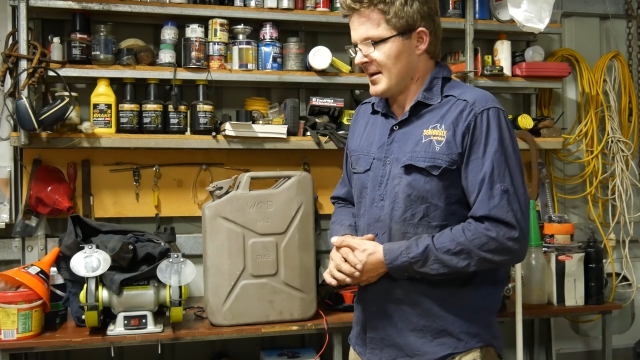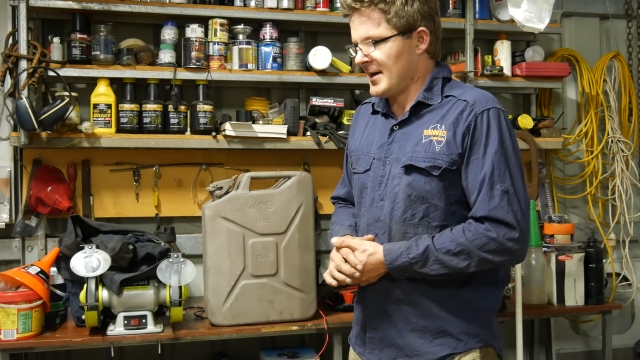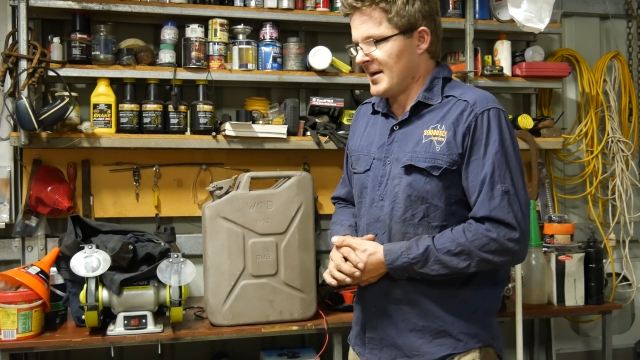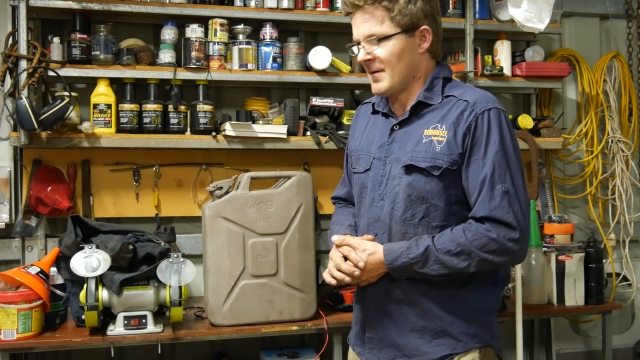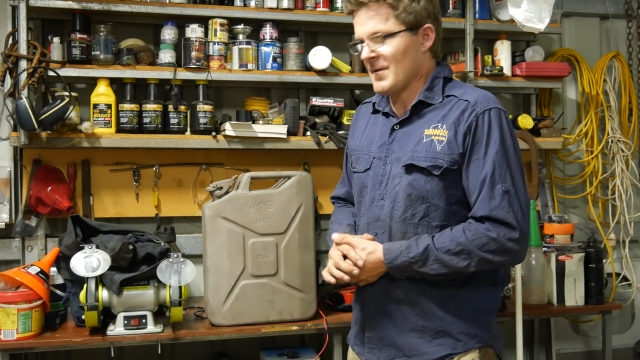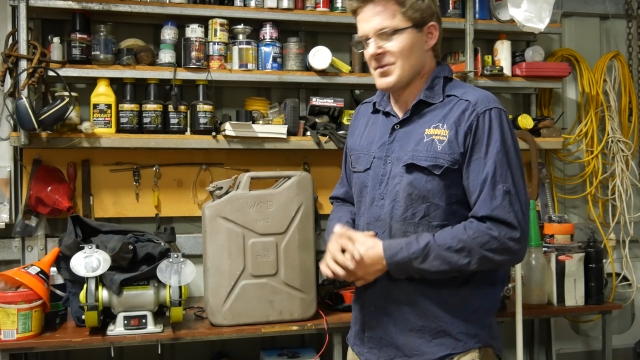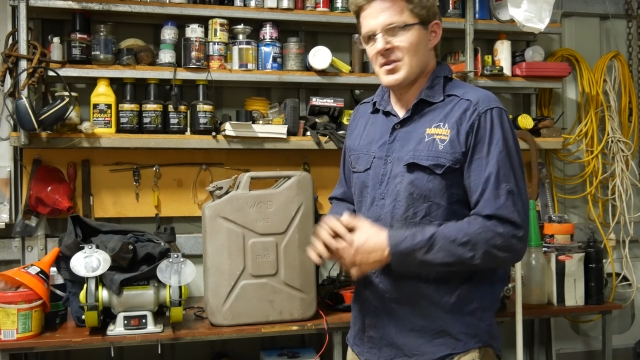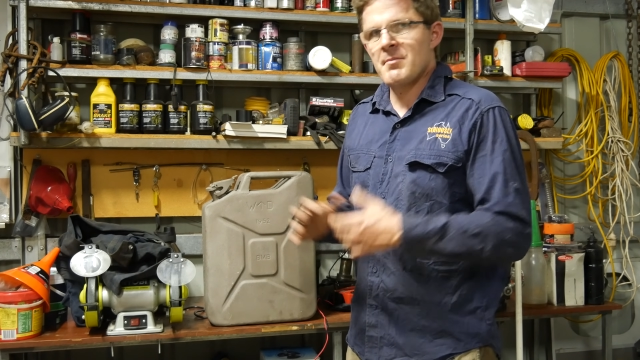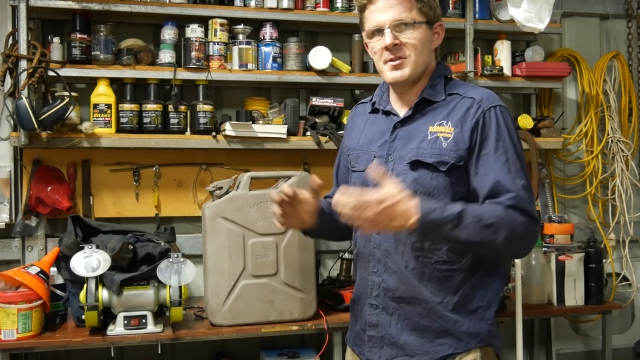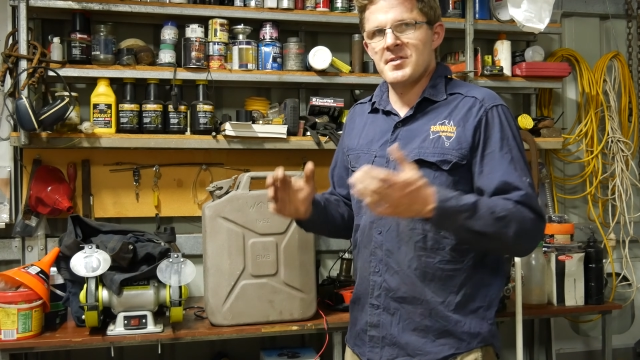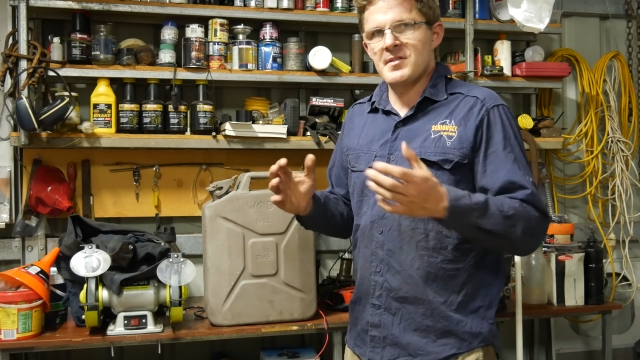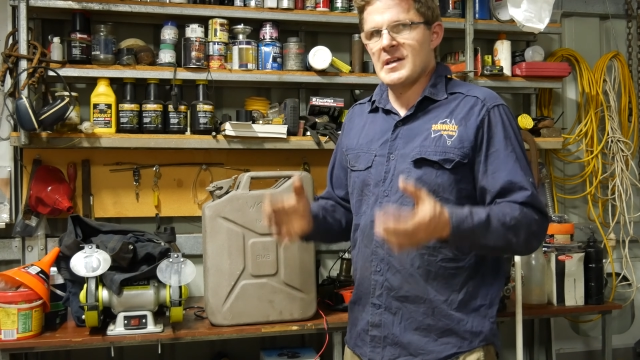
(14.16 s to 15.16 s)
Now, some
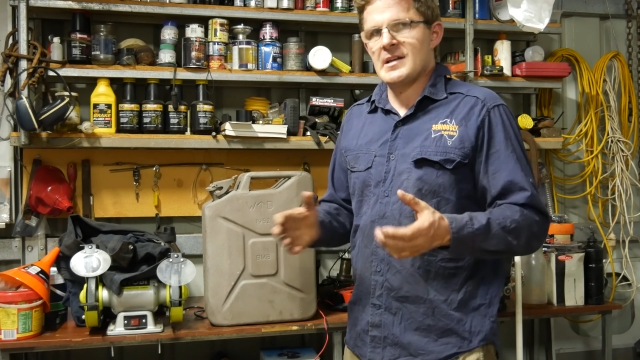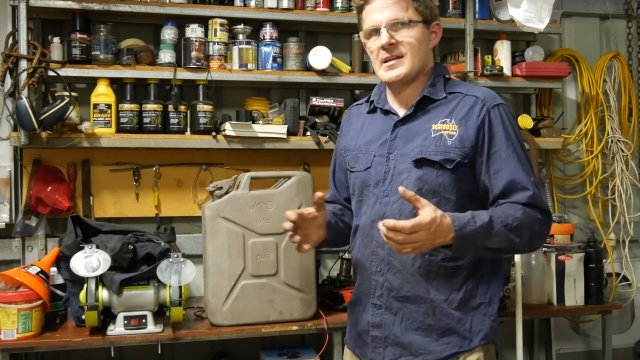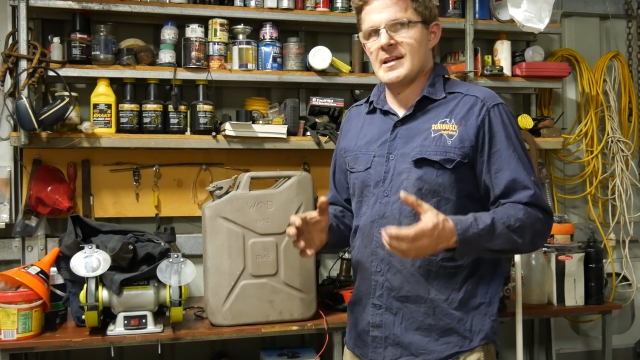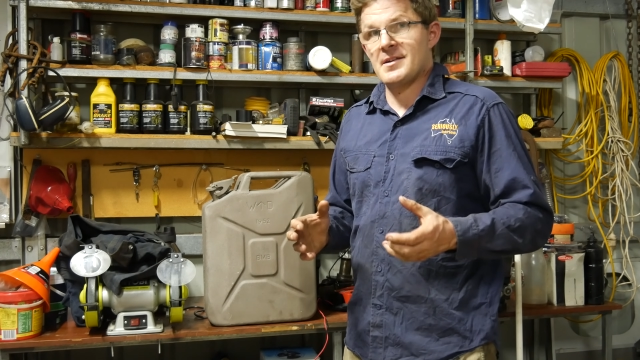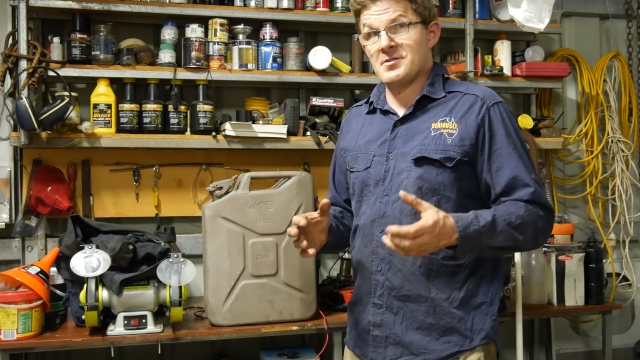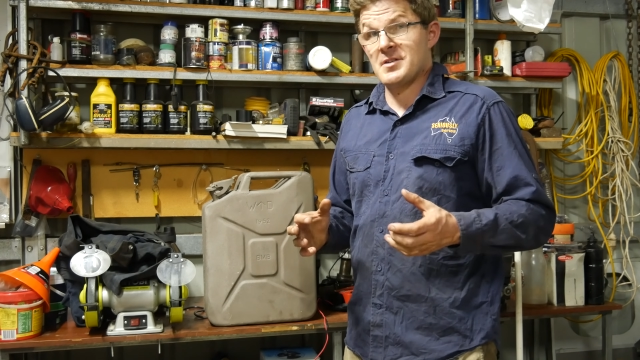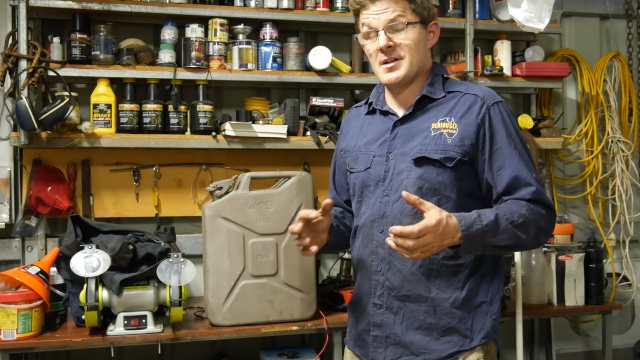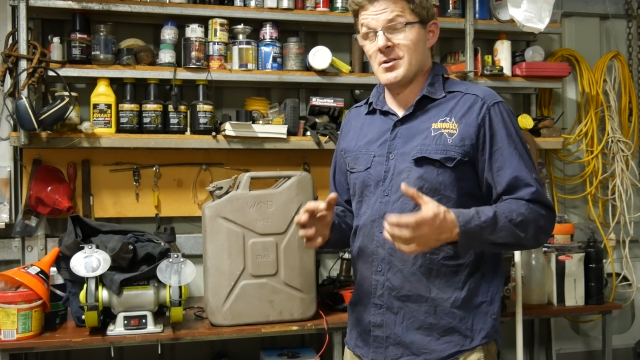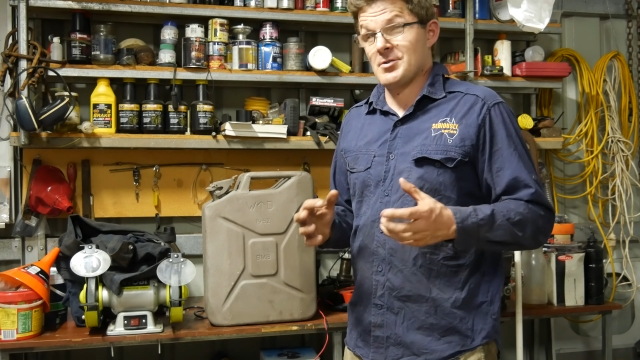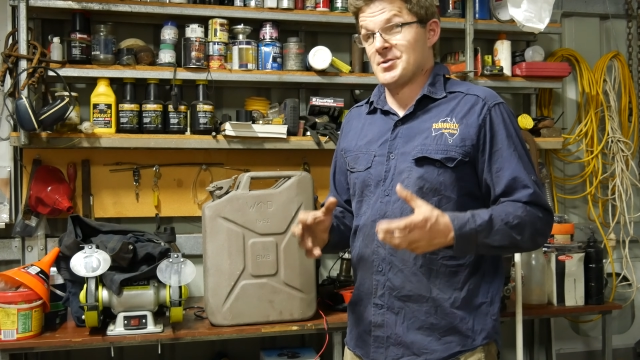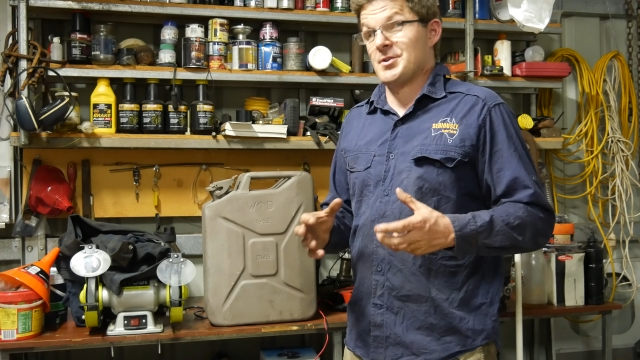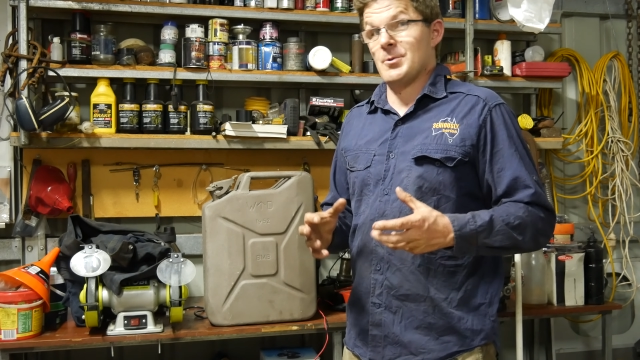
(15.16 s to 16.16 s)
of this kit can actually
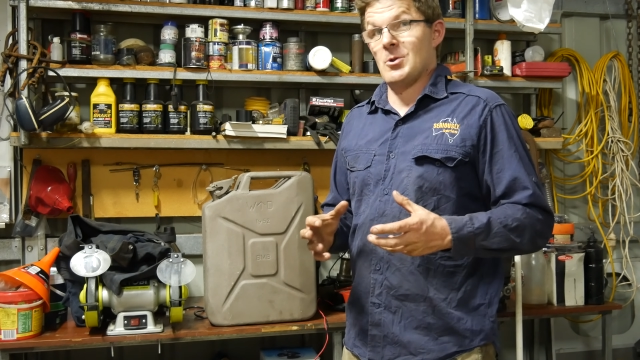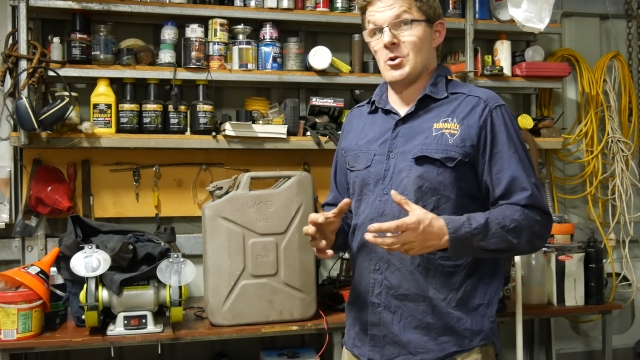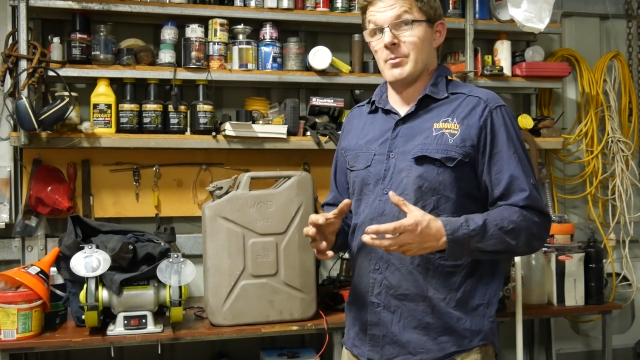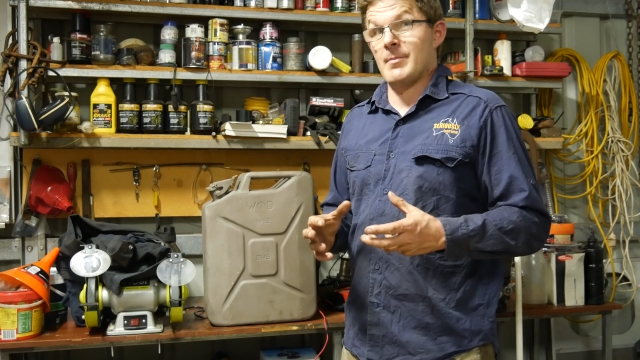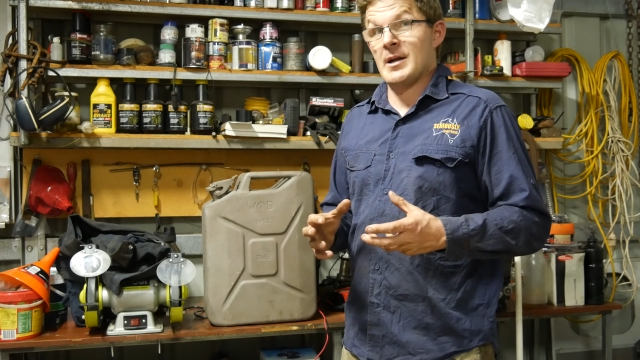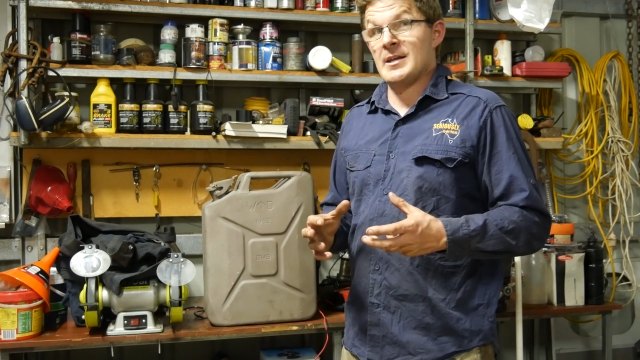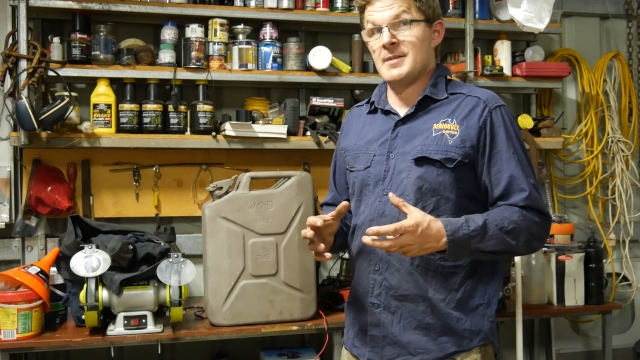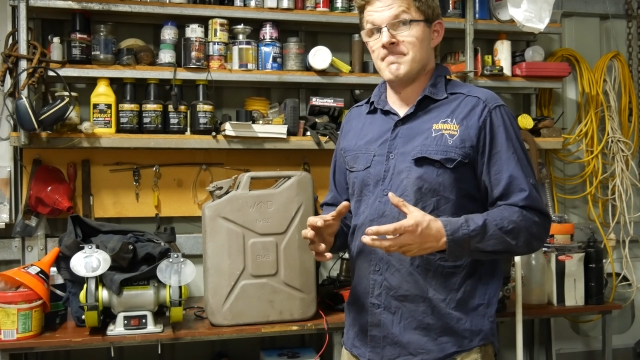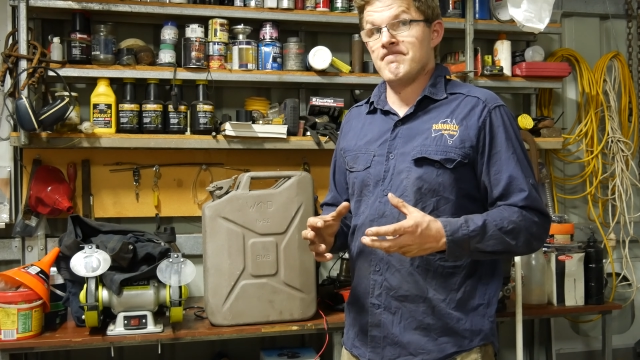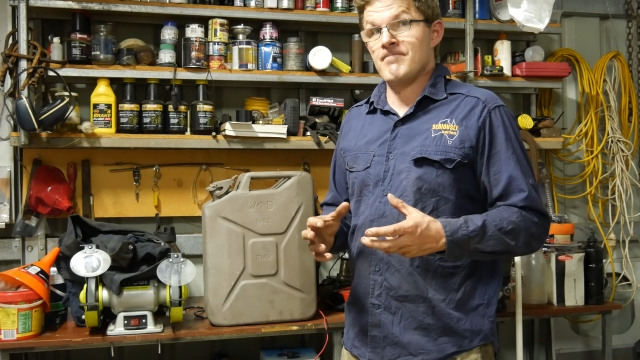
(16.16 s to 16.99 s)
cost you a lot of money,